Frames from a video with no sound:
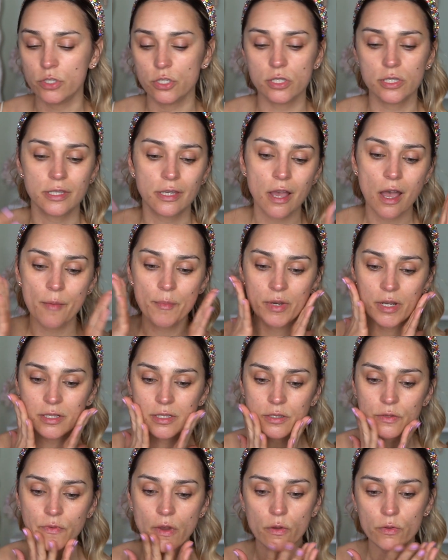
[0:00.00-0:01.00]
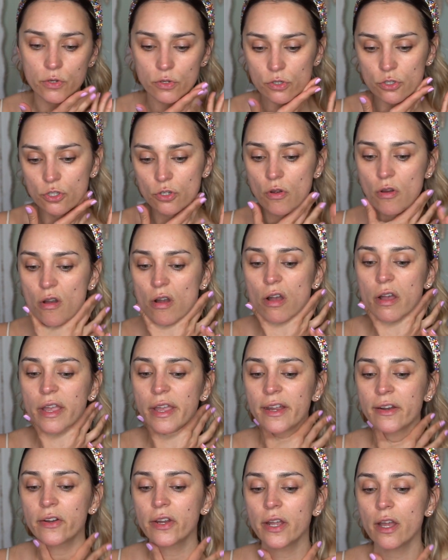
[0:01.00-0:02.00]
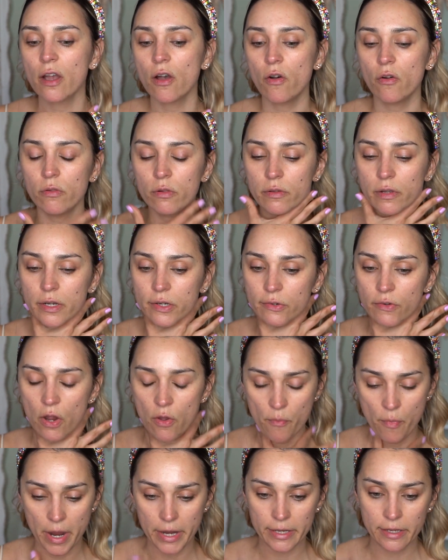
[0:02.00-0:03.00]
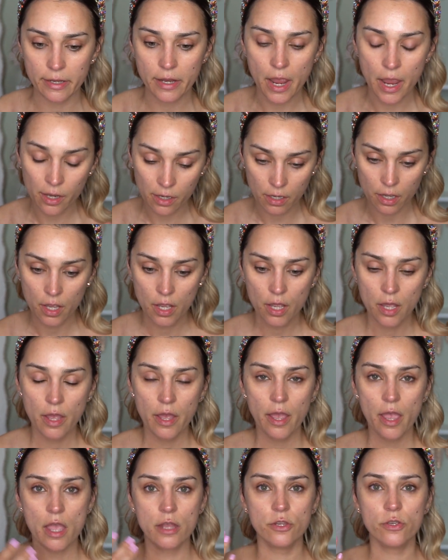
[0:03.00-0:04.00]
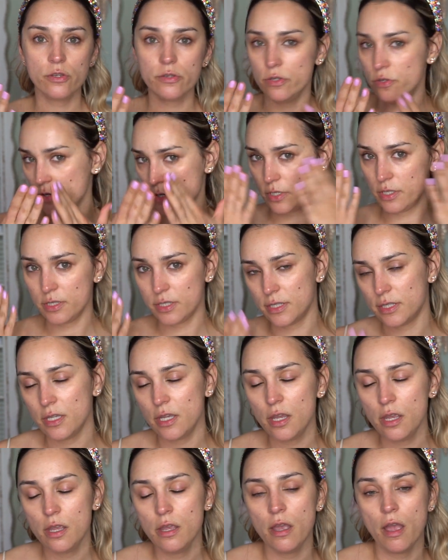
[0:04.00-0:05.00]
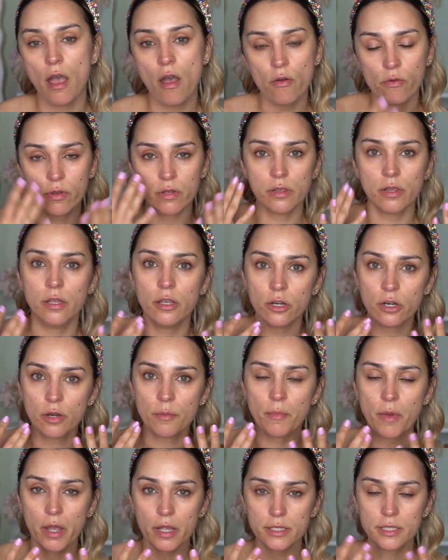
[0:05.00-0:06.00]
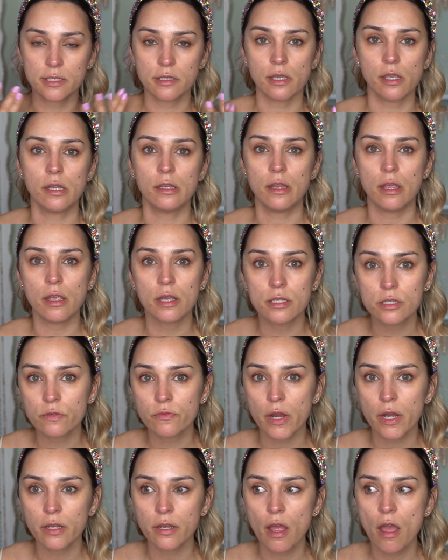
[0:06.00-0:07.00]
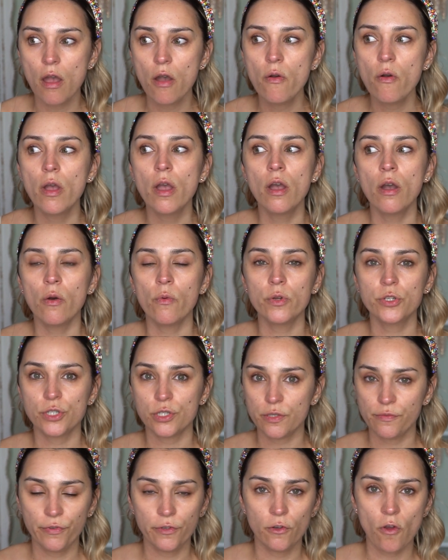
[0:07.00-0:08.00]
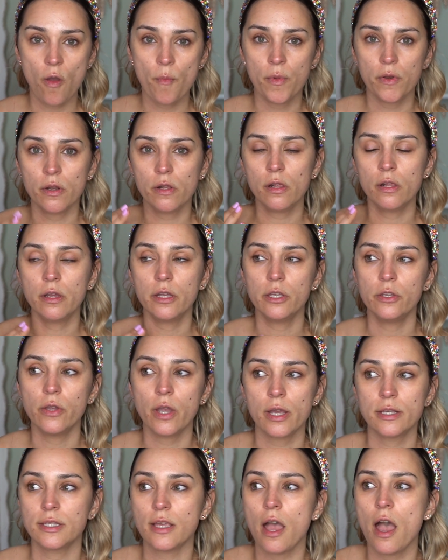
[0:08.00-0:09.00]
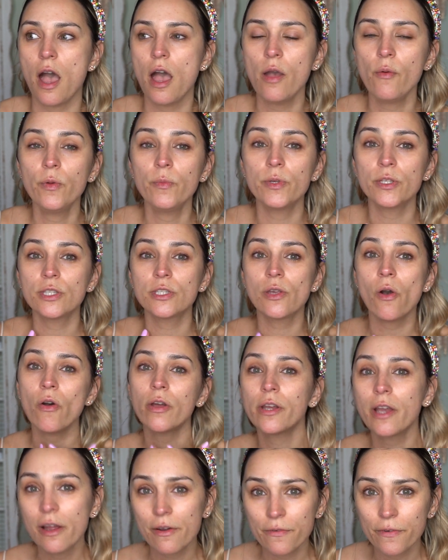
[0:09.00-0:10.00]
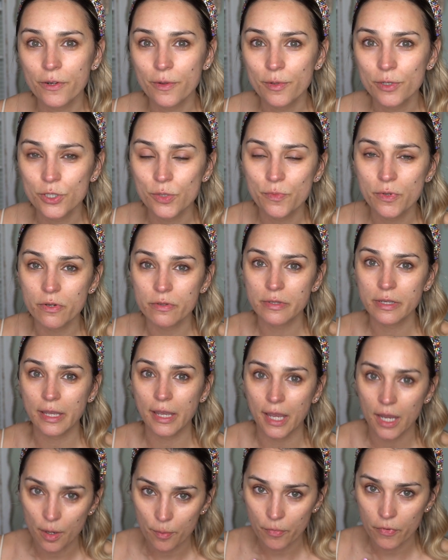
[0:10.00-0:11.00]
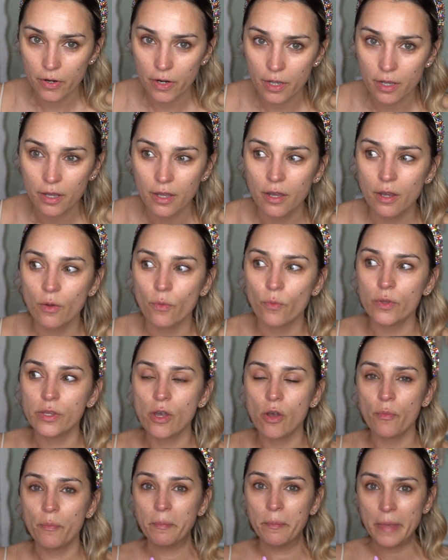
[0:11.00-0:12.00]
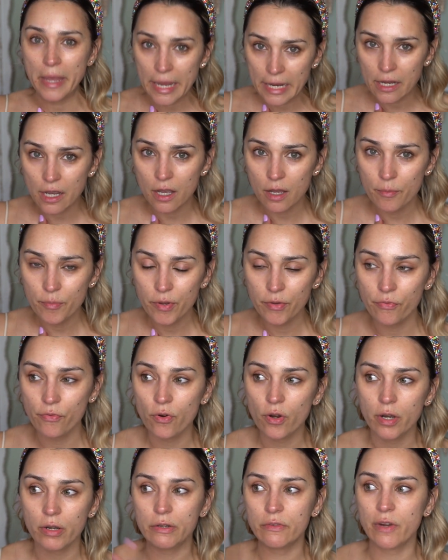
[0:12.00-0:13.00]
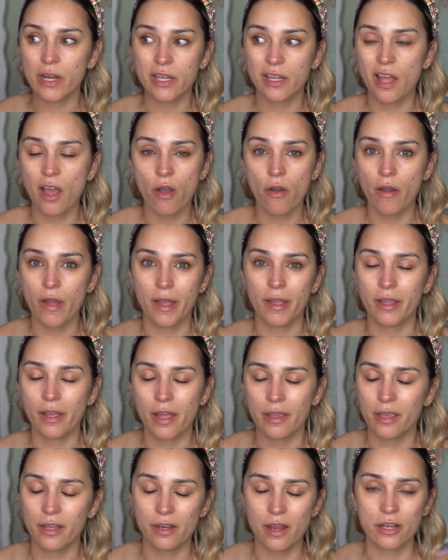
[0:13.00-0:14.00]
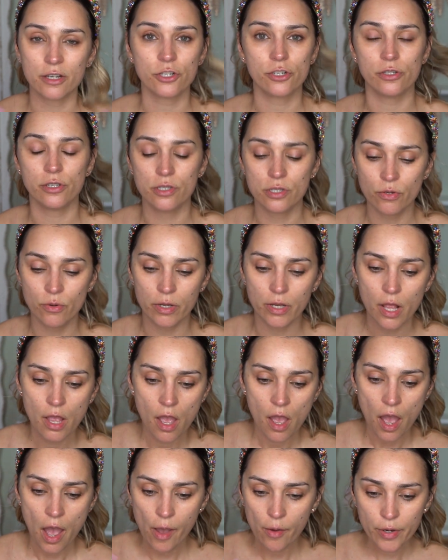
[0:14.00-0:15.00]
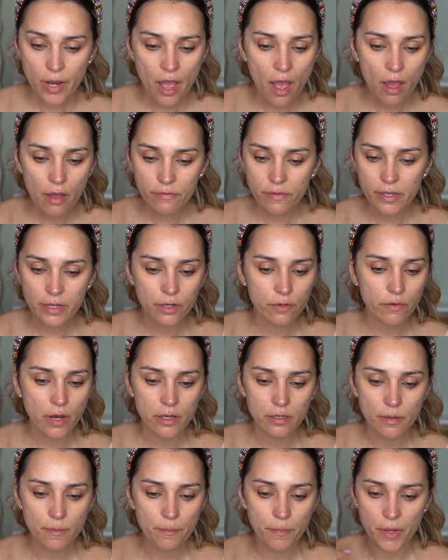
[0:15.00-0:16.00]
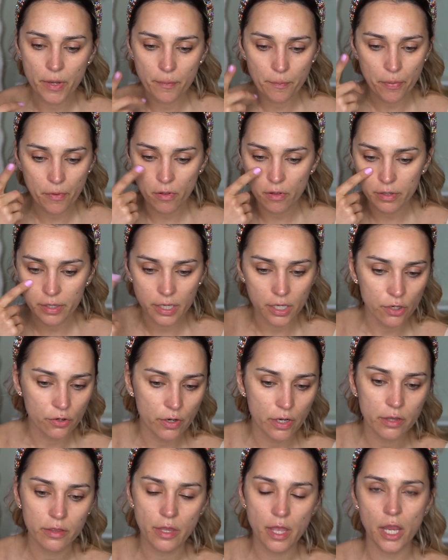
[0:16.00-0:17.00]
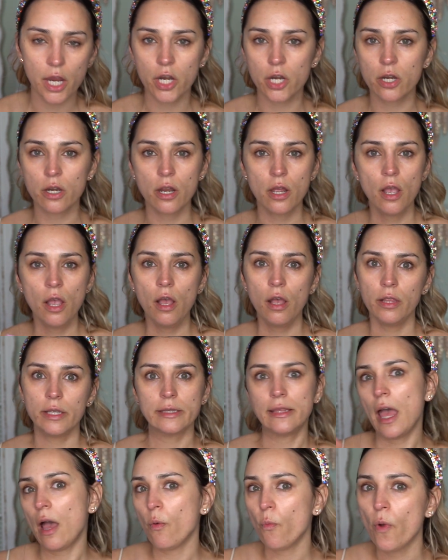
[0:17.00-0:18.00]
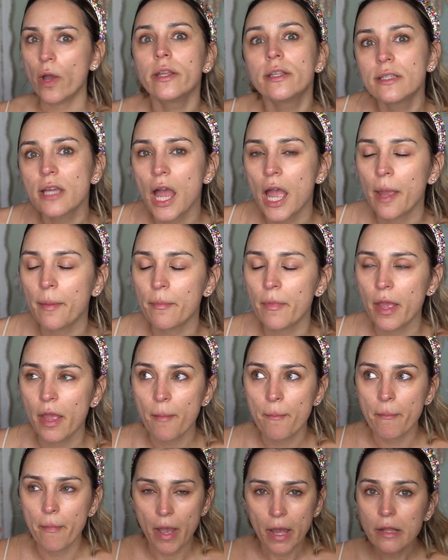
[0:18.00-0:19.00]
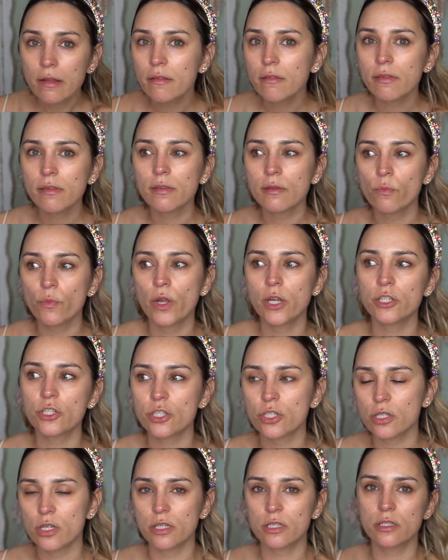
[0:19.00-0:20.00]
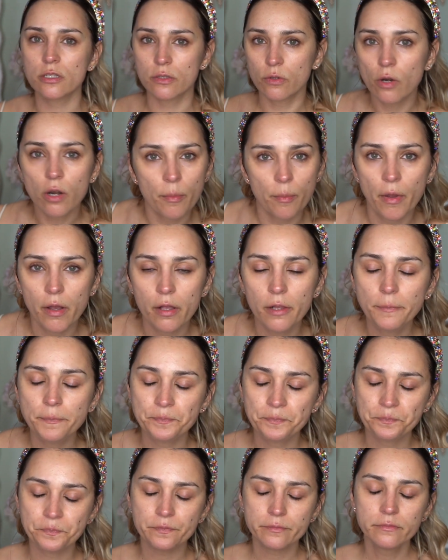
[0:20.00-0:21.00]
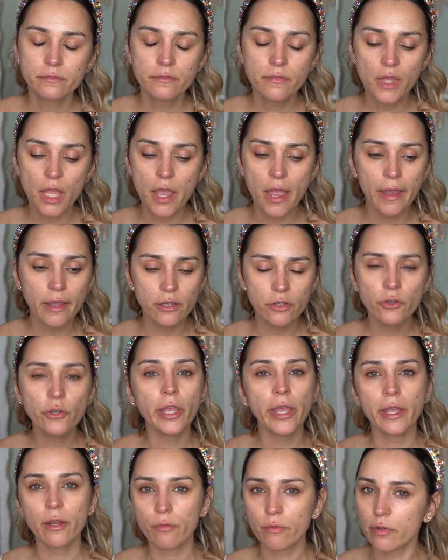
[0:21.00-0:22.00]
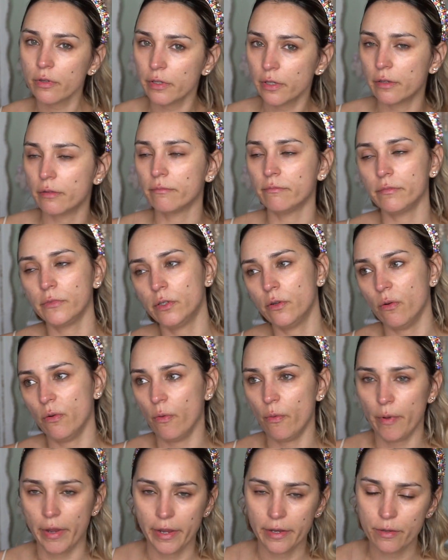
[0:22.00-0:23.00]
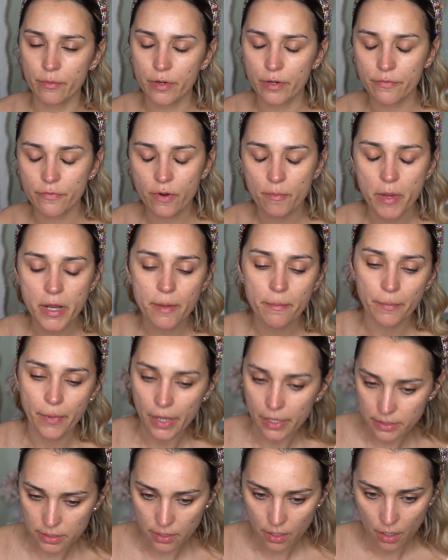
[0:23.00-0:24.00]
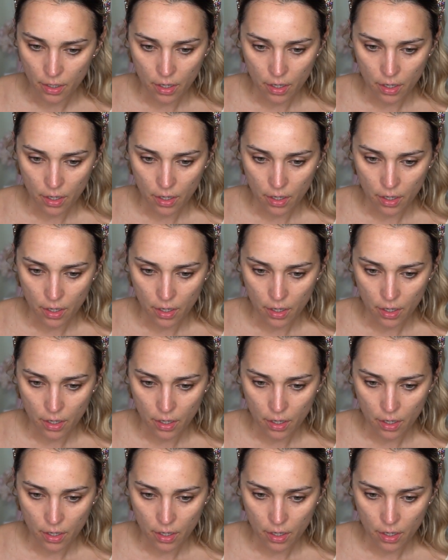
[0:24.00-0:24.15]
just come, and it's around your jaw area, all around my neck. And you can see how clear my skin is right now, which is phenomenal. You guys, I would be so uncomfortable to be on camera without makeup before, and right now I can actually do it. I would have like a random pimple here and there, like that one time a month, which is normal, and you can't really go away anywhere from it, but